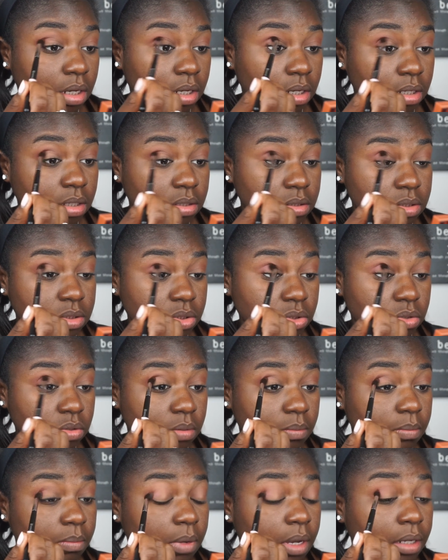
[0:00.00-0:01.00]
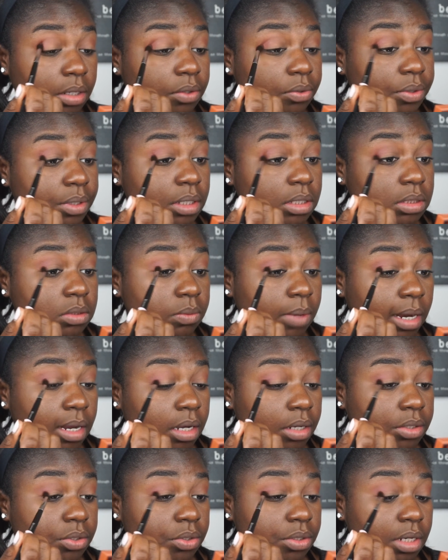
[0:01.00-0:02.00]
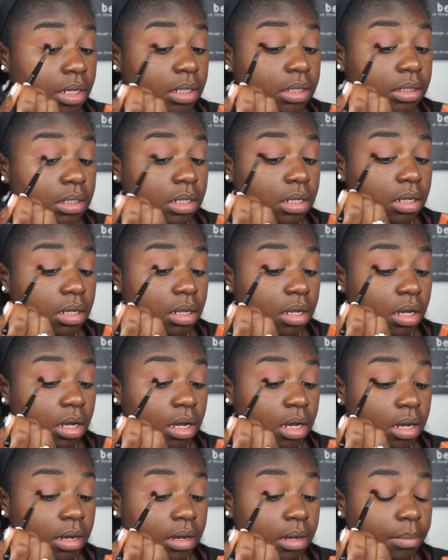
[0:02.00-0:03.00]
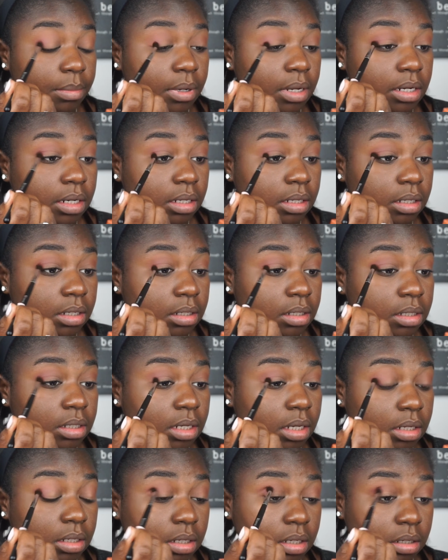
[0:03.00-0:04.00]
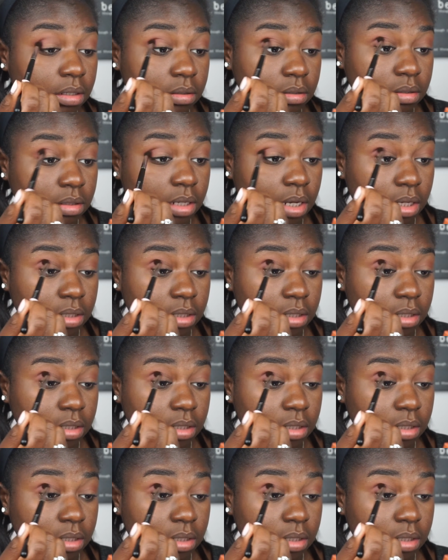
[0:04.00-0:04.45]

into my crease right underneath Cayenne.